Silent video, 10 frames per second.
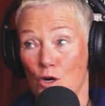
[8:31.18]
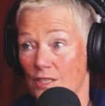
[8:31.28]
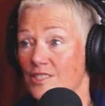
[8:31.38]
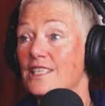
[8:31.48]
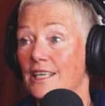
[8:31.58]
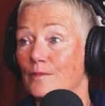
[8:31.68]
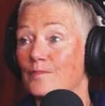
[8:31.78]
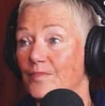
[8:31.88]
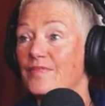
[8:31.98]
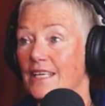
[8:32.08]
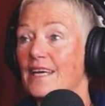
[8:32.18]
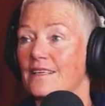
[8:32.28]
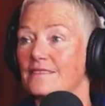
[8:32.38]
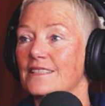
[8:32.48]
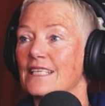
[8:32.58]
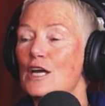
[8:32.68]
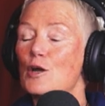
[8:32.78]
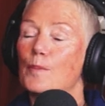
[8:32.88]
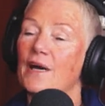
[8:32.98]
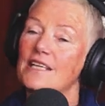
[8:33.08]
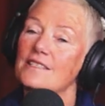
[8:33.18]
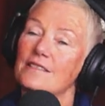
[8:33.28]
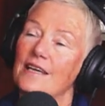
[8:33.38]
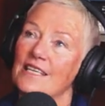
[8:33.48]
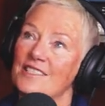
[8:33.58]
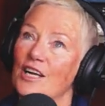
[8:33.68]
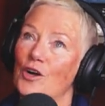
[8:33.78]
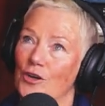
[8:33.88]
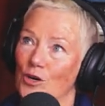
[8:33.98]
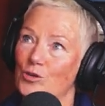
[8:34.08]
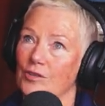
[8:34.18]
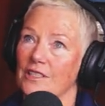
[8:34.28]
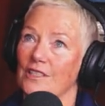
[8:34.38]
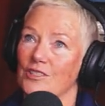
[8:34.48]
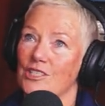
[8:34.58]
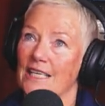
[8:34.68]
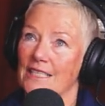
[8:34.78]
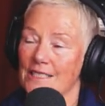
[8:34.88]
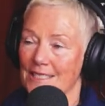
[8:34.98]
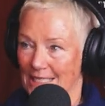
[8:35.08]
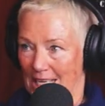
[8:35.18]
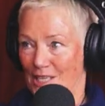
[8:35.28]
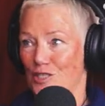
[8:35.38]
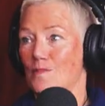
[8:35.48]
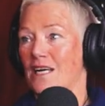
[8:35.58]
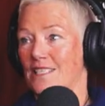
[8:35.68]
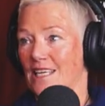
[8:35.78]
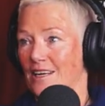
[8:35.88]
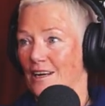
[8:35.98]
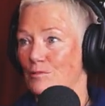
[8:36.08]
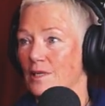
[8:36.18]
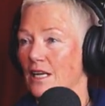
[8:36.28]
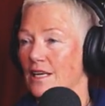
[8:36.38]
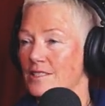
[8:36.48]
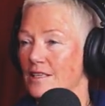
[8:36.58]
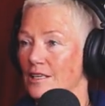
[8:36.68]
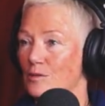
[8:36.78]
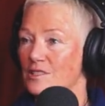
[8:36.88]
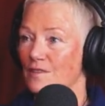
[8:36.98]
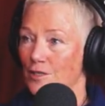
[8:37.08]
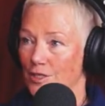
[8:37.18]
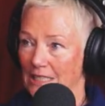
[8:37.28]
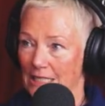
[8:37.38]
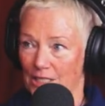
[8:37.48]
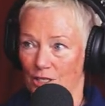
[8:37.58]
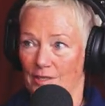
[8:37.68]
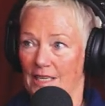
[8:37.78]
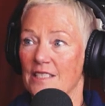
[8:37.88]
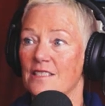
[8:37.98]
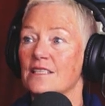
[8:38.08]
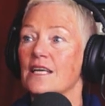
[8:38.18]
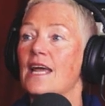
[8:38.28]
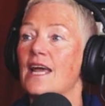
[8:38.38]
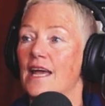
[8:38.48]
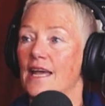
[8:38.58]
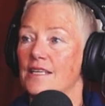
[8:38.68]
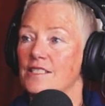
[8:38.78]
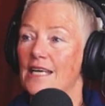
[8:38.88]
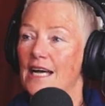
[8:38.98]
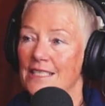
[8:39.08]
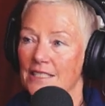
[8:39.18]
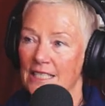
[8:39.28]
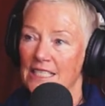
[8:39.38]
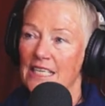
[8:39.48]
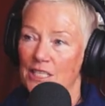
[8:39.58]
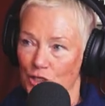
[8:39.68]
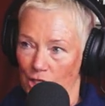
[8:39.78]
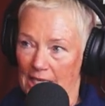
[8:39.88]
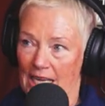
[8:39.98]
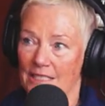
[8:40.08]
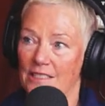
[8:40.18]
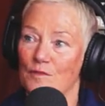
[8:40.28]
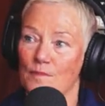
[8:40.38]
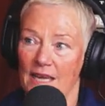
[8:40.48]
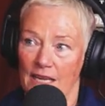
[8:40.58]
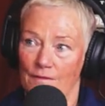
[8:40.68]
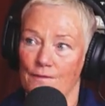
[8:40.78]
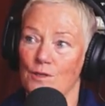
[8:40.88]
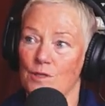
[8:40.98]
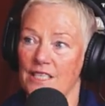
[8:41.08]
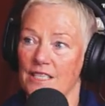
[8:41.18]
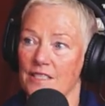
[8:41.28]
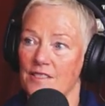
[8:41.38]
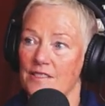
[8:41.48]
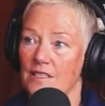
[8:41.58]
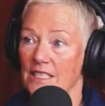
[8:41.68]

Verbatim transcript: was, yeah. Yeah, okay, yeah. right. But as as I got older and got to understand my dad, I realised that he was a very literate and undereducated man for his